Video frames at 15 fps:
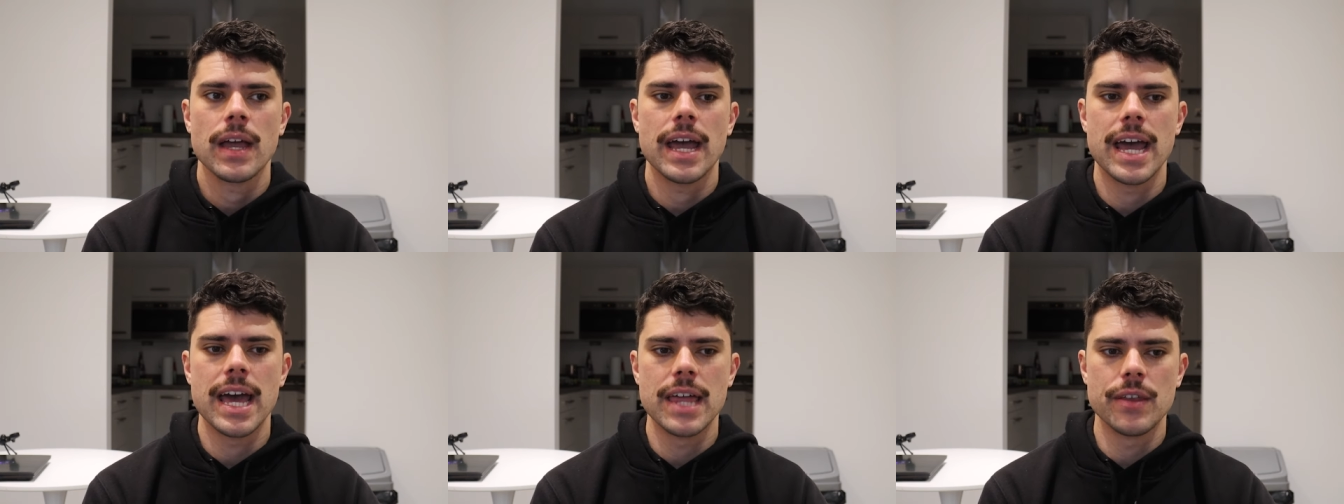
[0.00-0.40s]

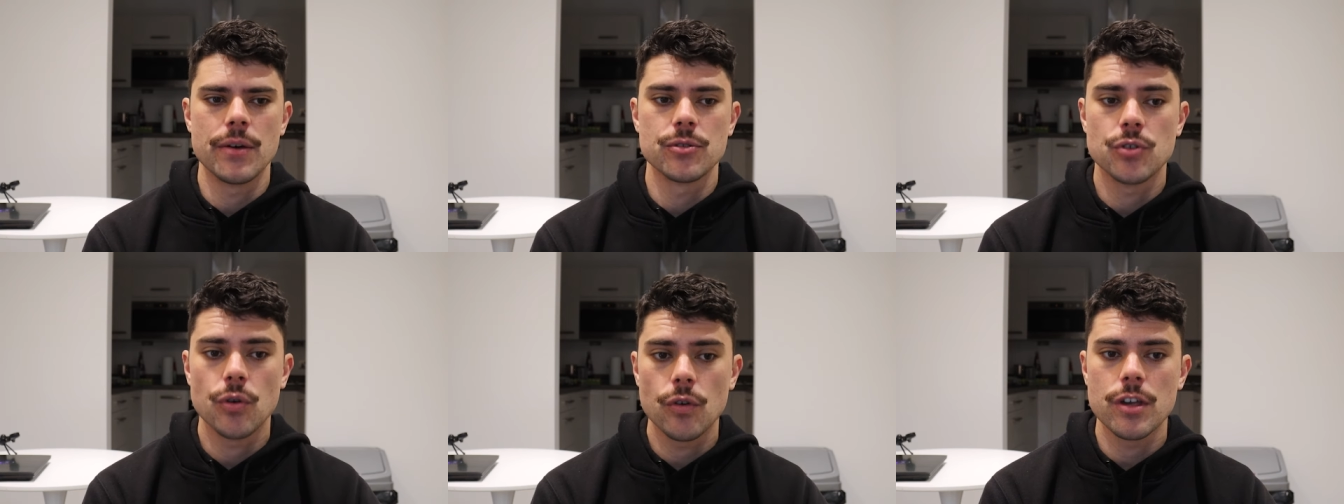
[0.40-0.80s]
and they
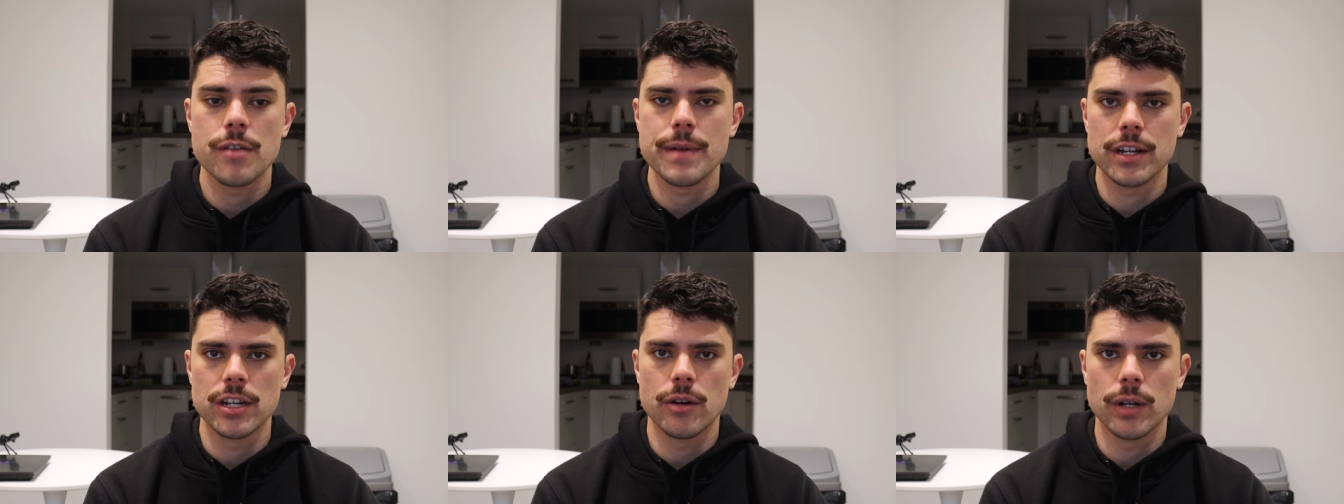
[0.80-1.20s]
were talking
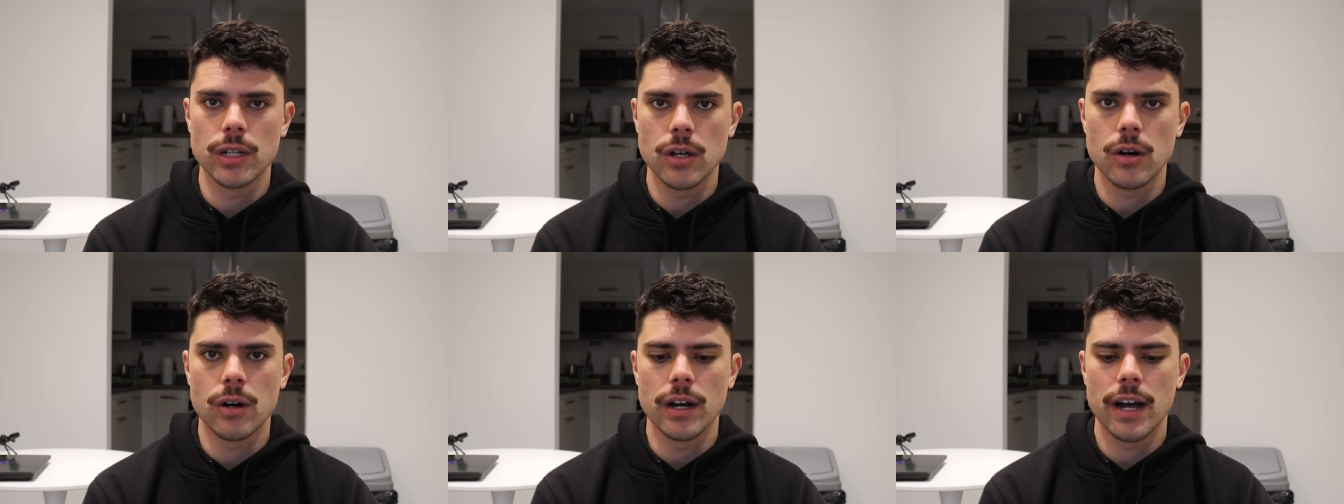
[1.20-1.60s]
about Noah
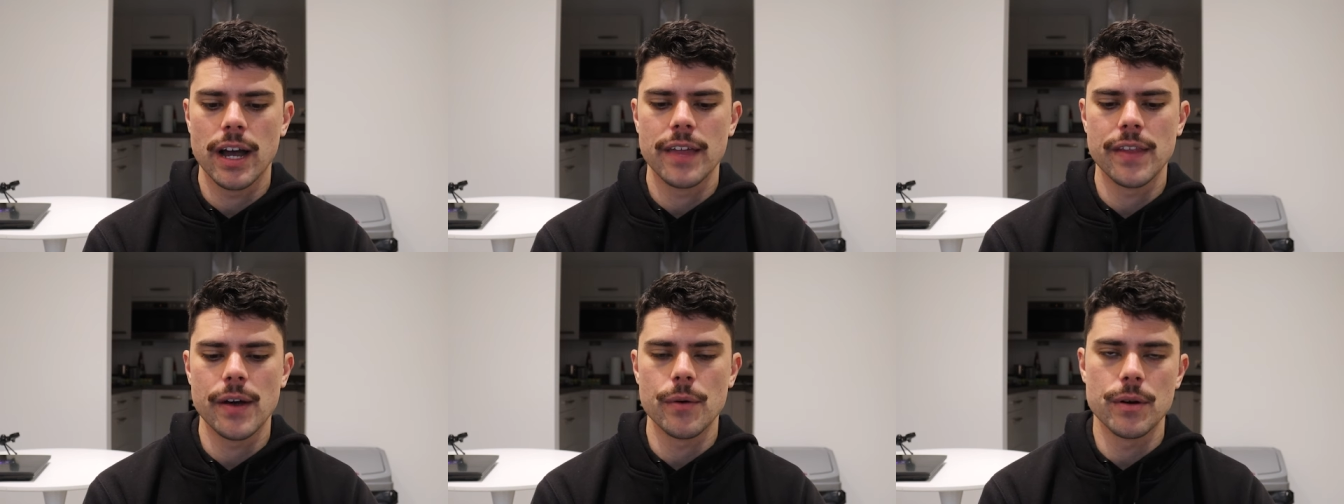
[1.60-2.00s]
Long,
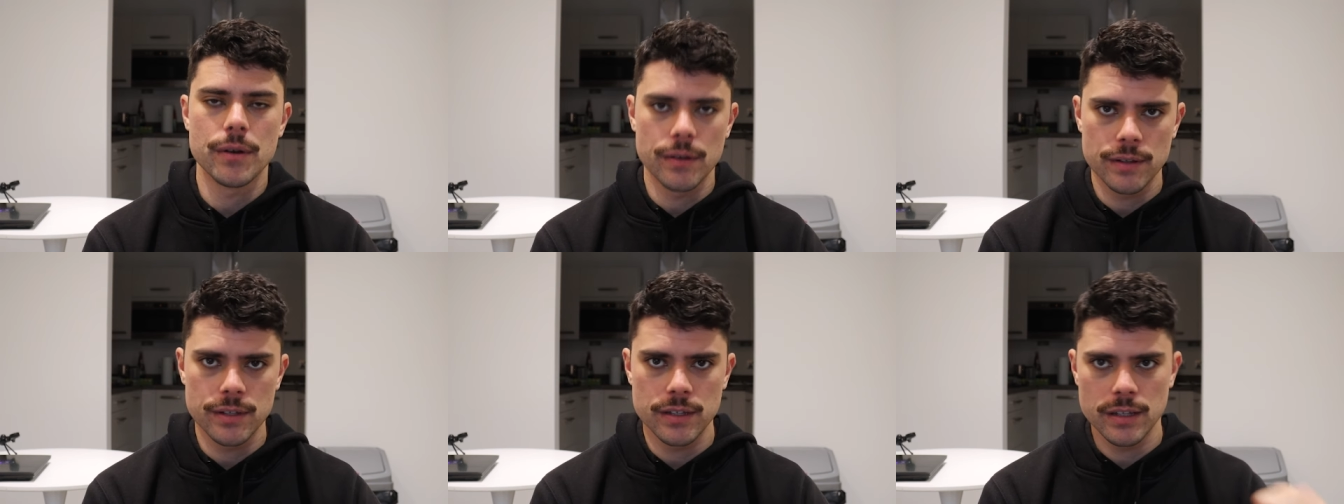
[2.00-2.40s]
and they
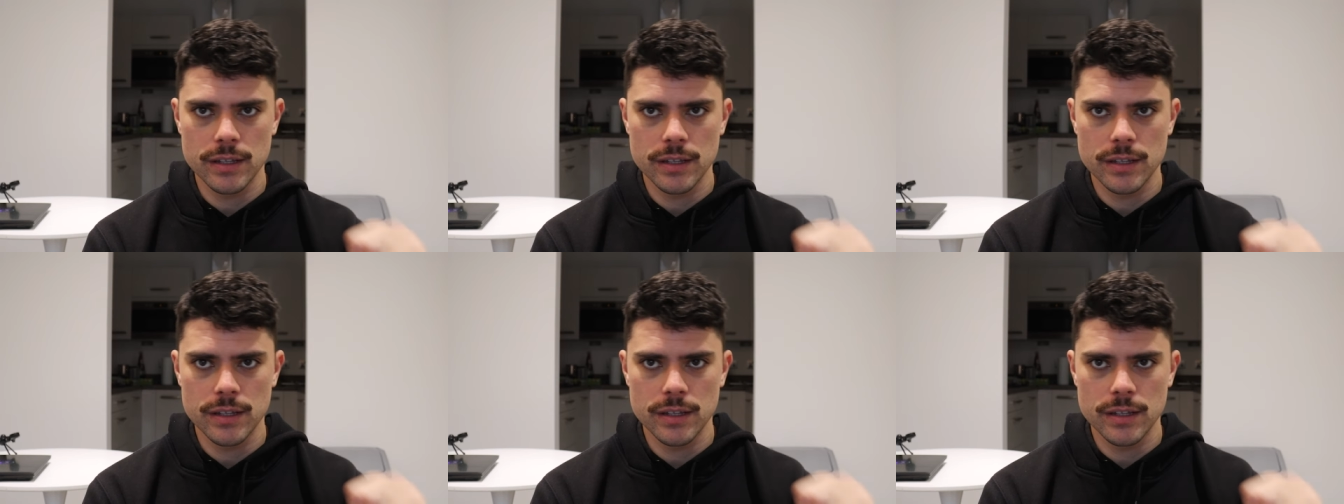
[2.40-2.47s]
were